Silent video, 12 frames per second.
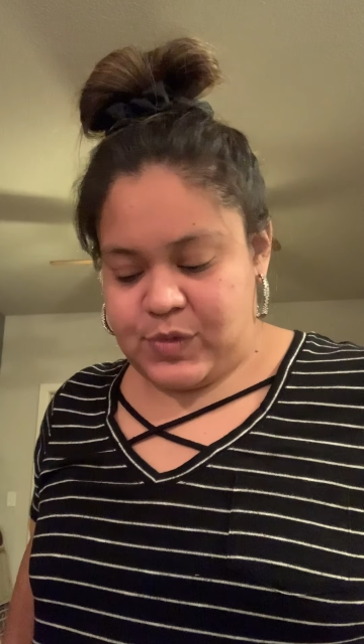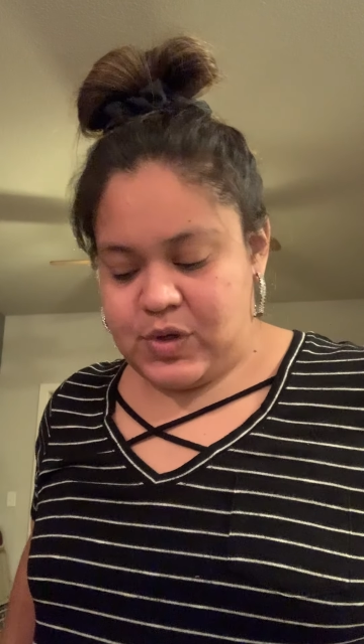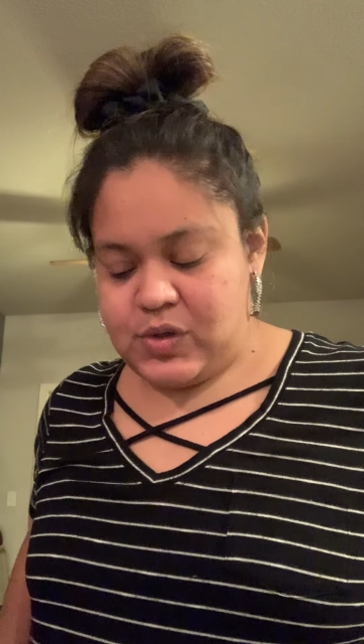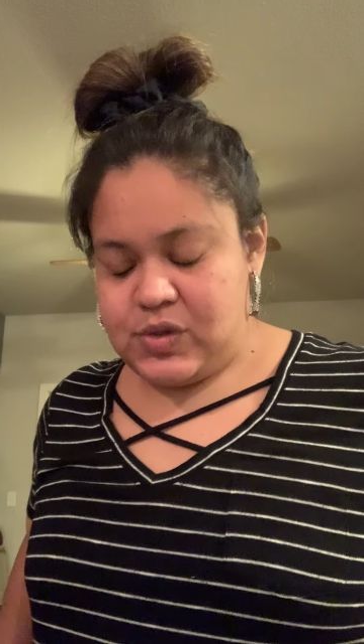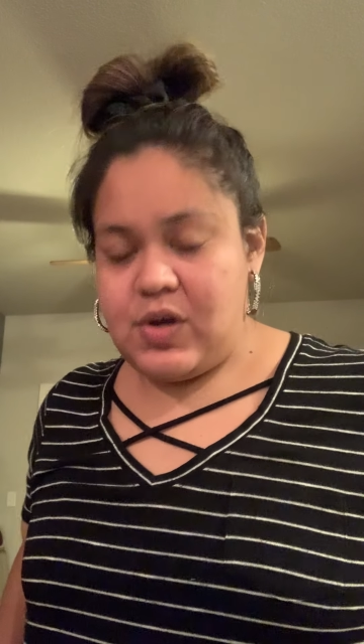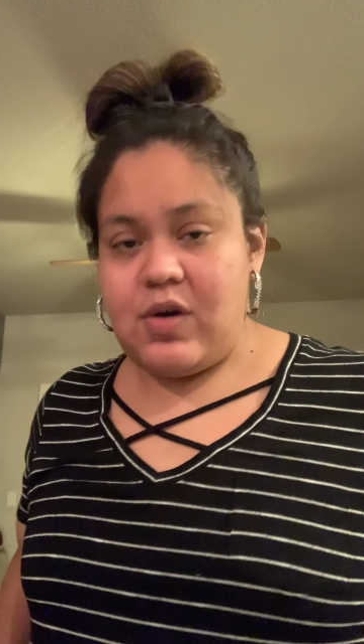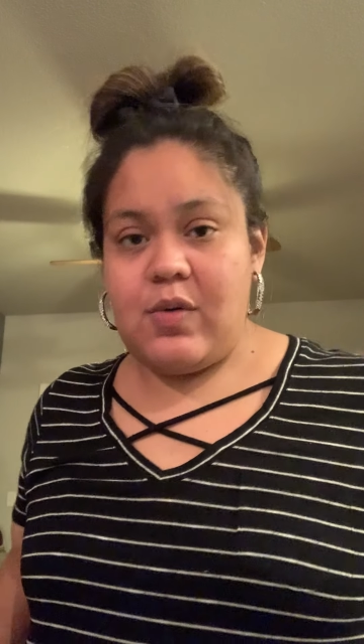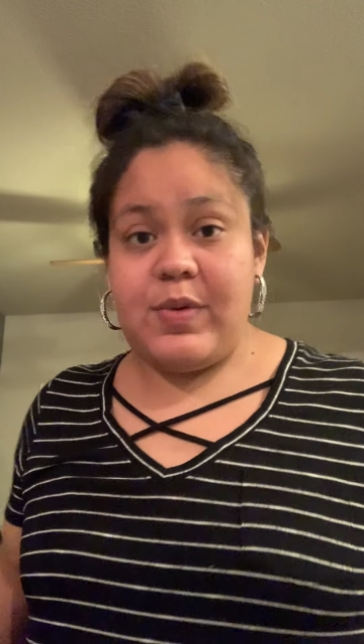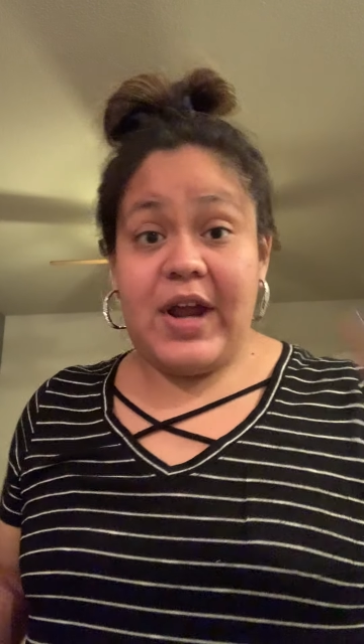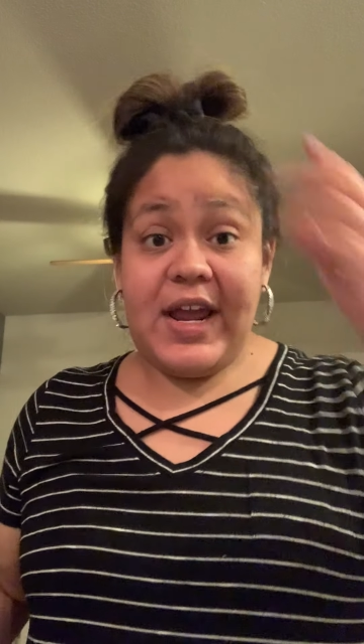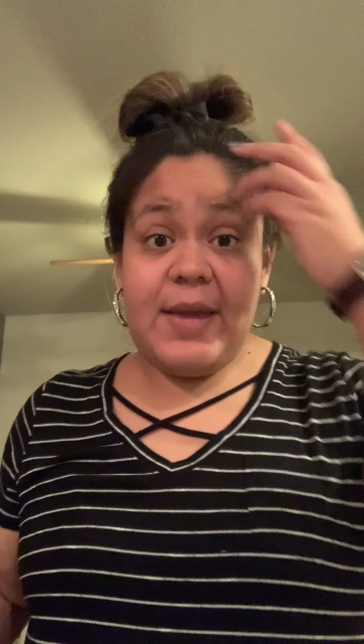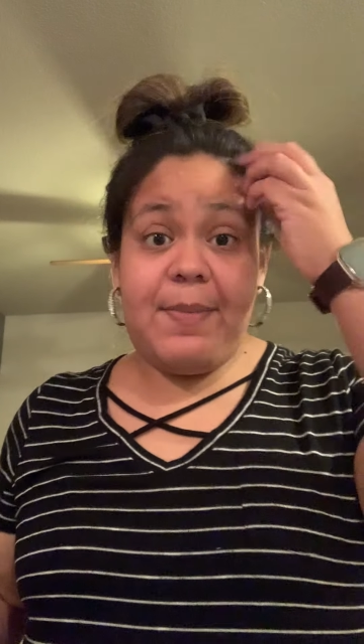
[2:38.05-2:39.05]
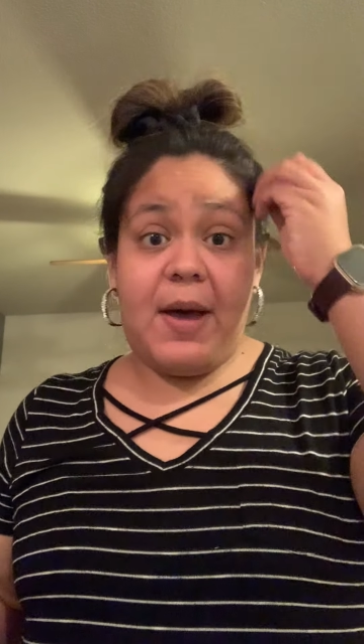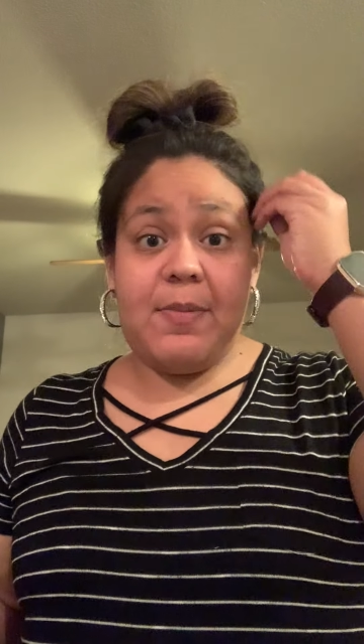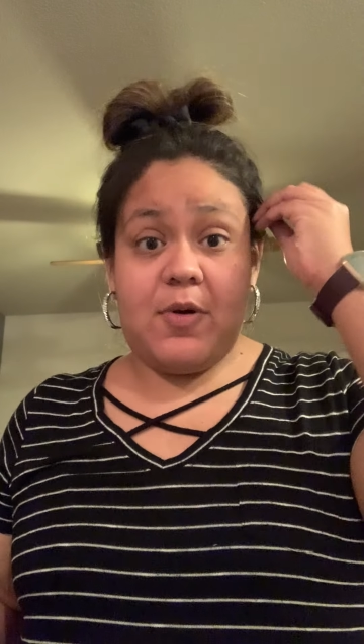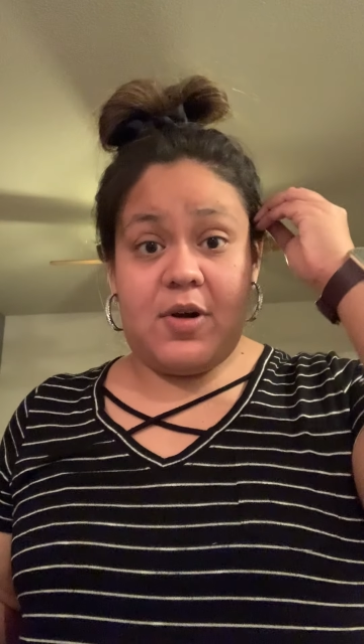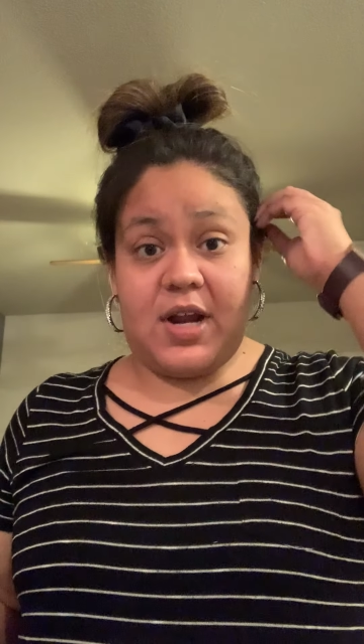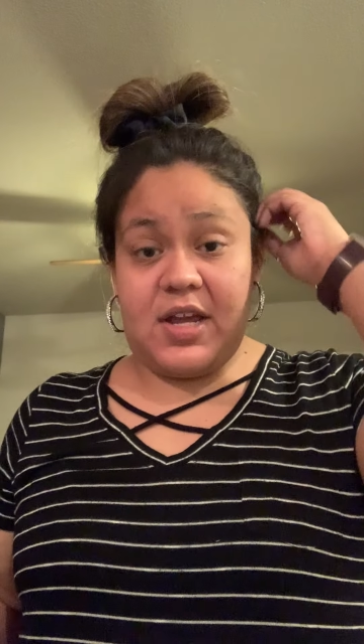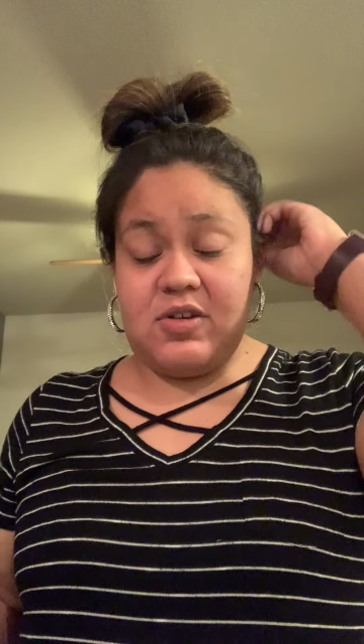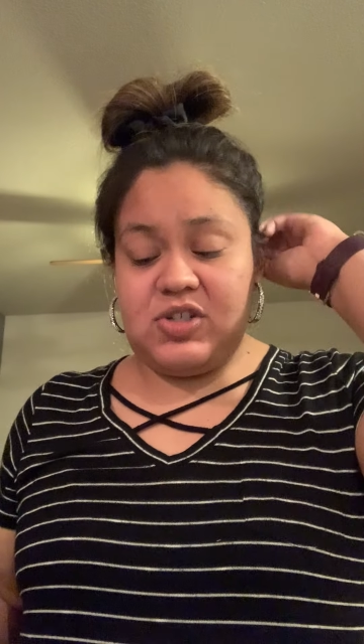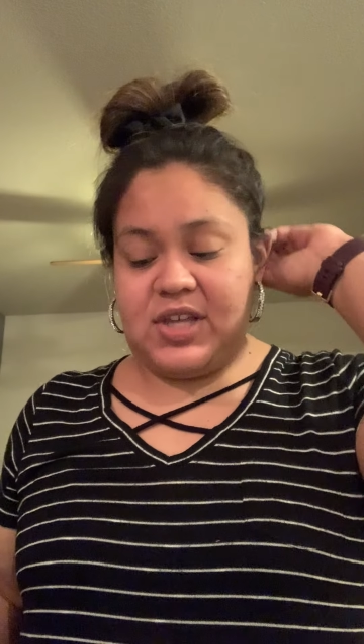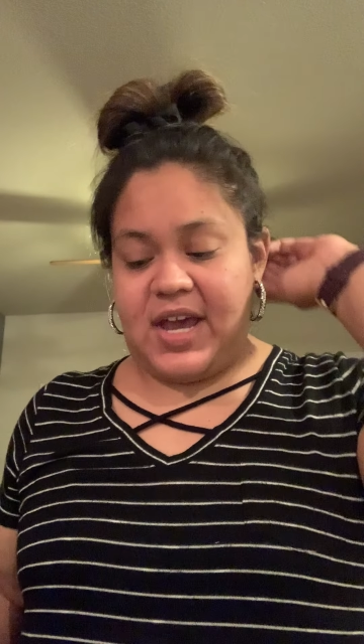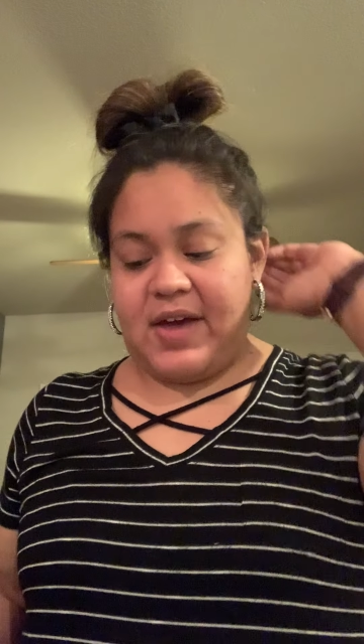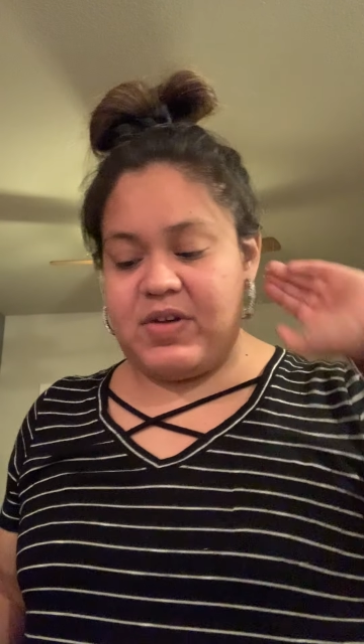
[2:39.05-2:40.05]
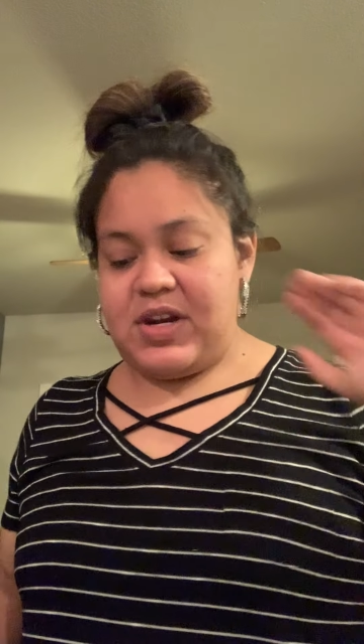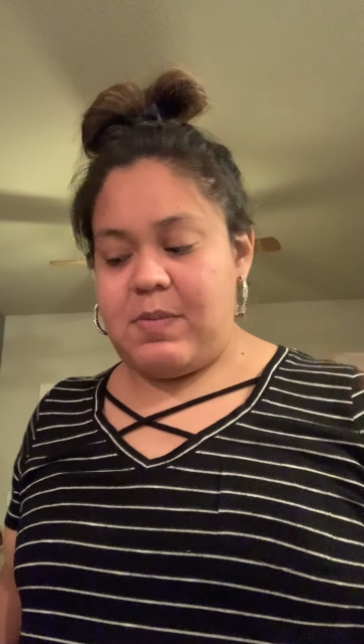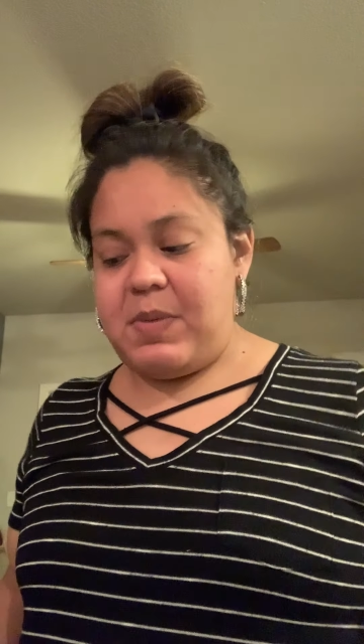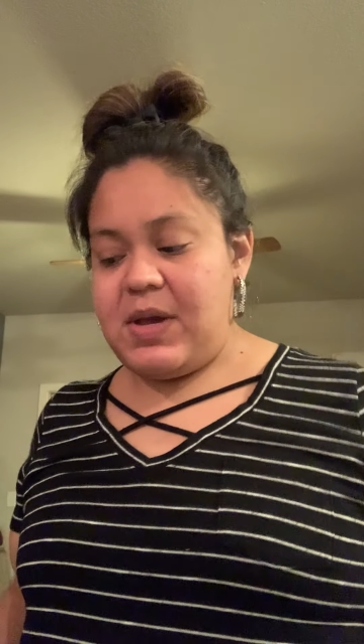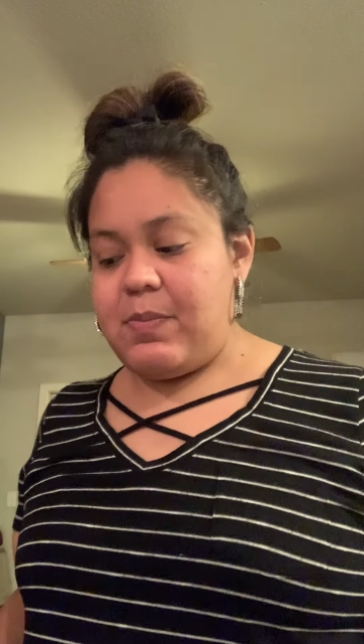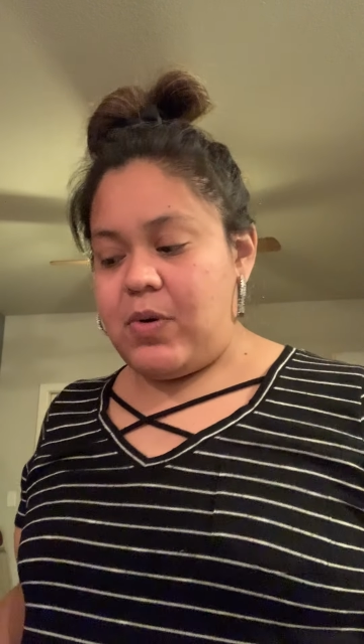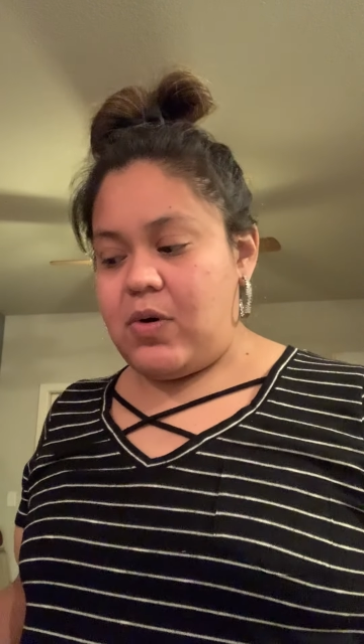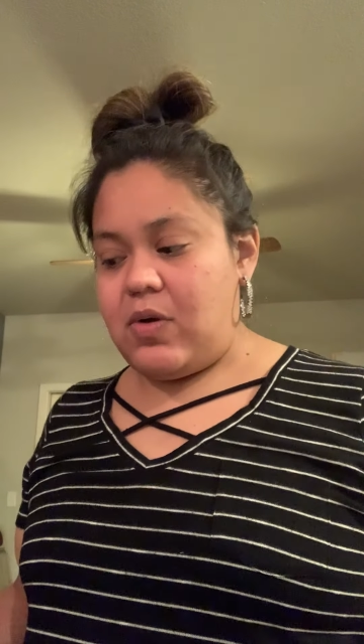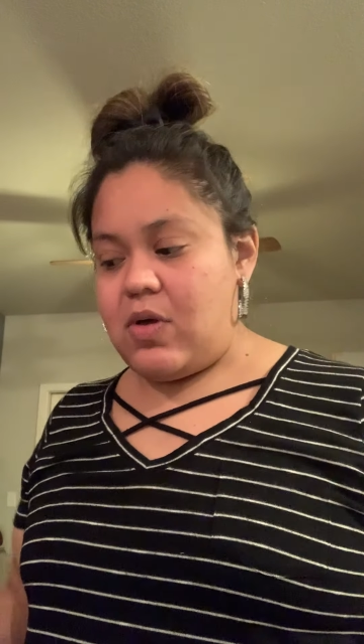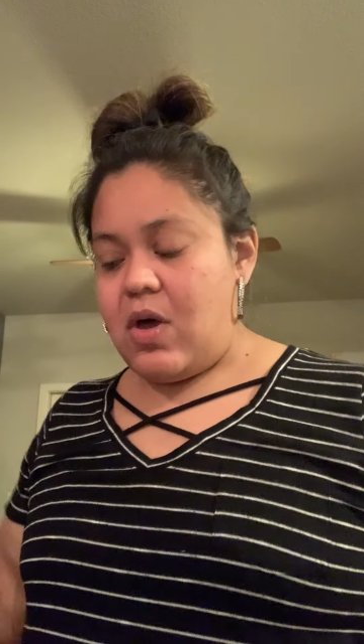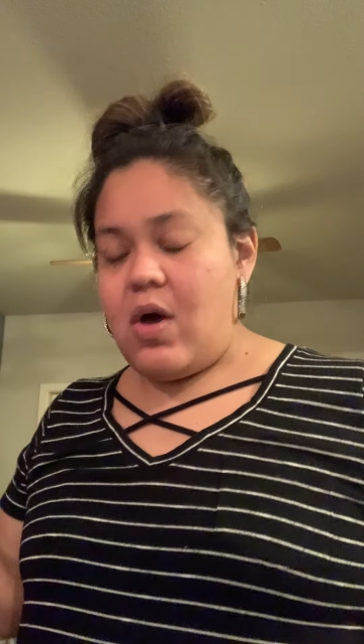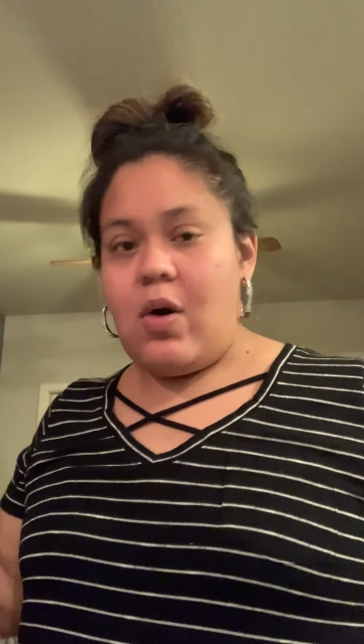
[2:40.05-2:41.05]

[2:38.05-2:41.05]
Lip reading: So when I eat popcorn, I usually have it in a big bowl,